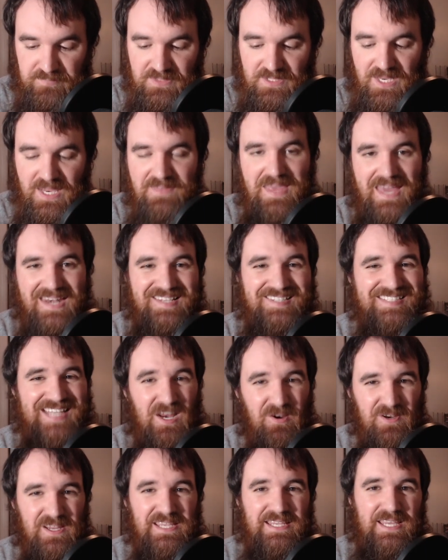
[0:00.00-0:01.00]
And that is
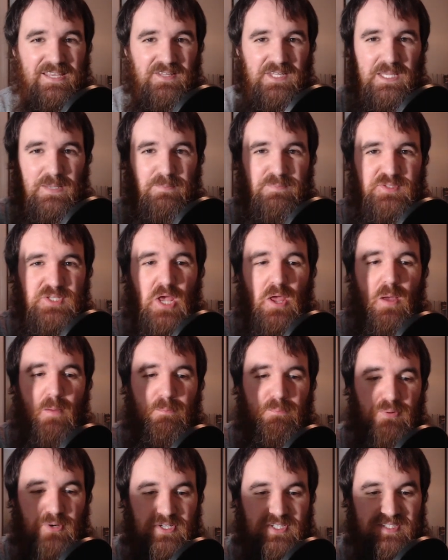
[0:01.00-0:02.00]
Terry Gilliam's
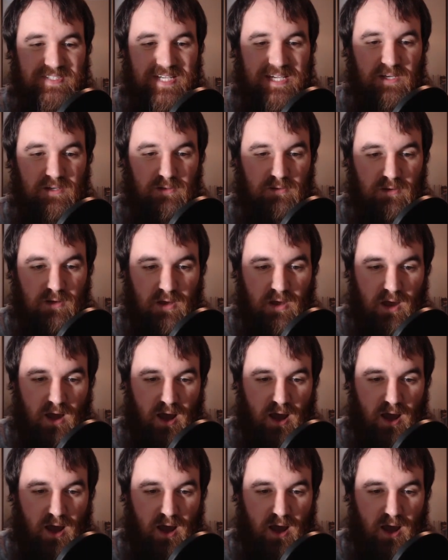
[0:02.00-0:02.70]
Brazil.